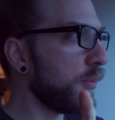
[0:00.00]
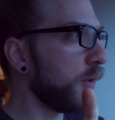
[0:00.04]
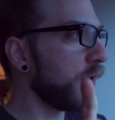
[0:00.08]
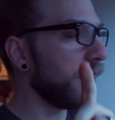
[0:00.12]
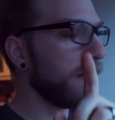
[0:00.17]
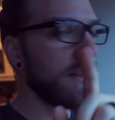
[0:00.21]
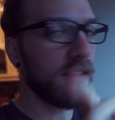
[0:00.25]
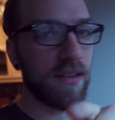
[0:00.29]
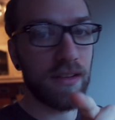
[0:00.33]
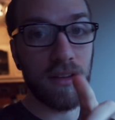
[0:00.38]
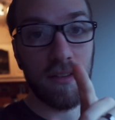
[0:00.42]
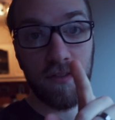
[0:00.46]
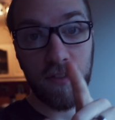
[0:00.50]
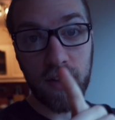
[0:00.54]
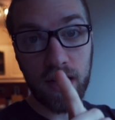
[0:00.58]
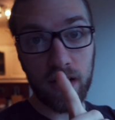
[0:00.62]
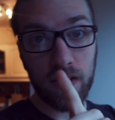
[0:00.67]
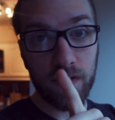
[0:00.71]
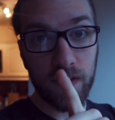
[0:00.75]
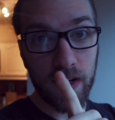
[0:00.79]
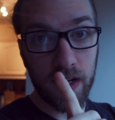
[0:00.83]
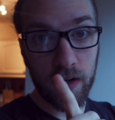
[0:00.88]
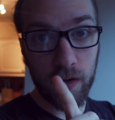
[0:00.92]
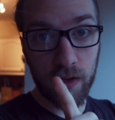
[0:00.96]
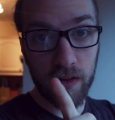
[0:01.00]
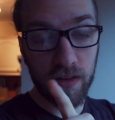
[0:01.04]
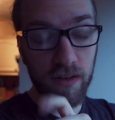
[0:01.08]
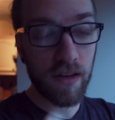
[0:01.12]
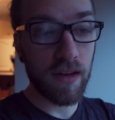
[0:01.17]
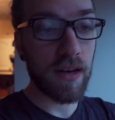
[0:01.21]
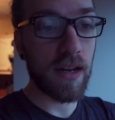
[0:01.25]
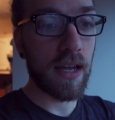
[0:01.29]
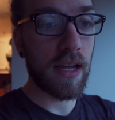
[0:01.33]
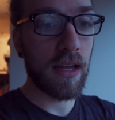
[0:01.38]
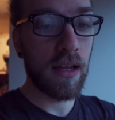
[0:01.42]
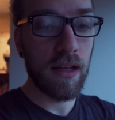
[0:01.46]
putting this in the final video on
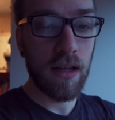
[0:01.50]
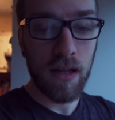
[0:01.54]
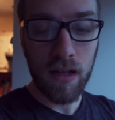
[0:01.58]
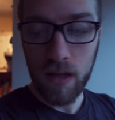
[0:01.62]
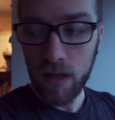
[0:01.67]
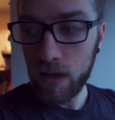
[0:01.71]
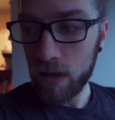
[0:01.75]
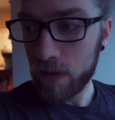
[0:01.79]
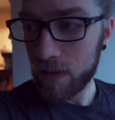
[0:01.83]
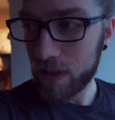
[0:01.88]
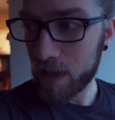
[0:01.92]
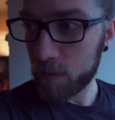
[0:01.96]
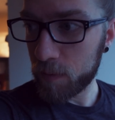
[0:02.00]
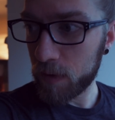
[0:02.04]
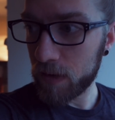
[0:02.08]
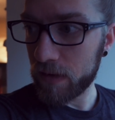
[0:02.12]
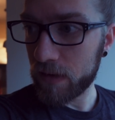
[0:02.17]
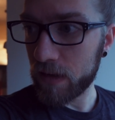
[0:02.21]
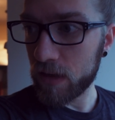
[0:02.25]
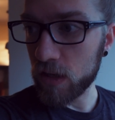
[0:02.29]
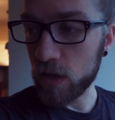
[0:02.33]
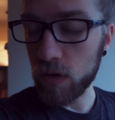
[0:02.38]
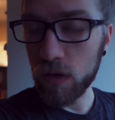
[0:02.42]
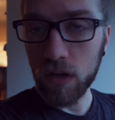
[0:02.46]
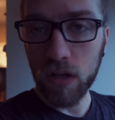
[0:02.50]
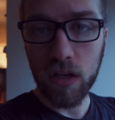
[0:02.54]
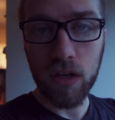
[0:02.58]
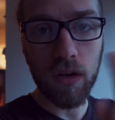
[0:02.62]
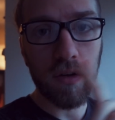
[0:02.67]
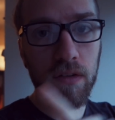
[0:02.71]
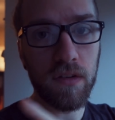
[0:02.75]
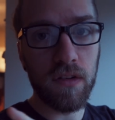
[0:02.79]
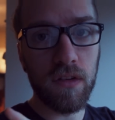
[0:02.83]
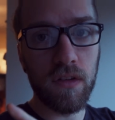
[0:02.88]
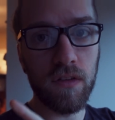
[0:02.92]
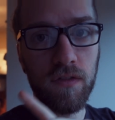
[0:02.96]
Sunday, that means that you can
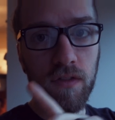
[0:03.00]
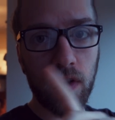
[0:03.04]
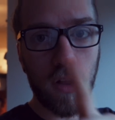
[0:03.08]
go to